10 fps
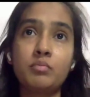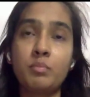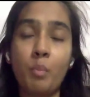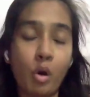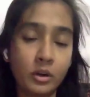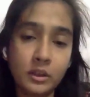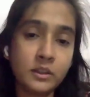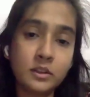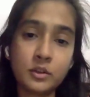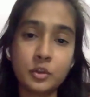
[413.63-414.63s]

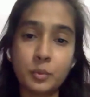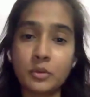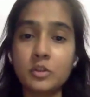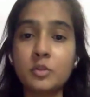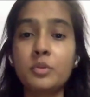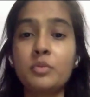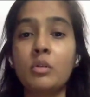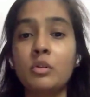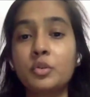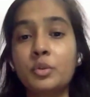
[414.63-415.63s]
modeling the responses, but you're
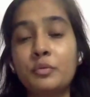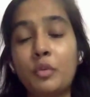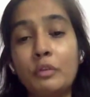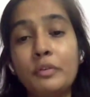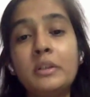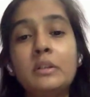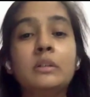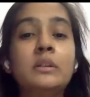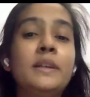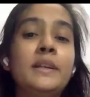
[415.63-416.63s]
also involving
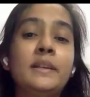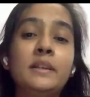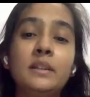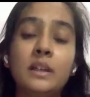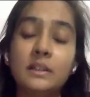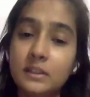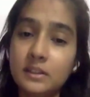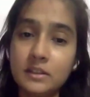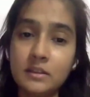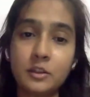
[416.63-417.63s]
turn taking and other
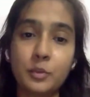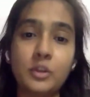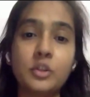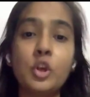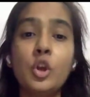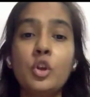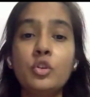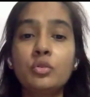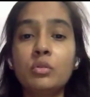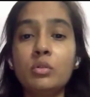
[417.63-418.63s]
skills as well.
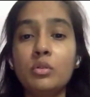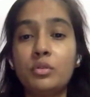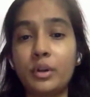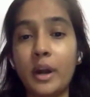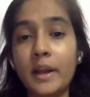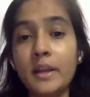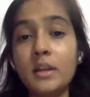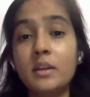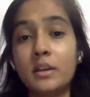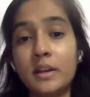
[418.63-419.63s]
So try
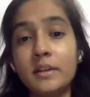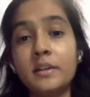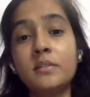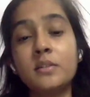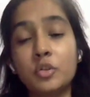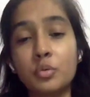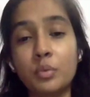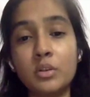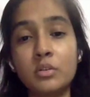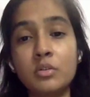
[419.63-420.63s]
creating
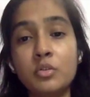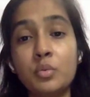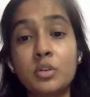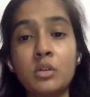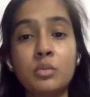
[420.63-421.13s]
situations which are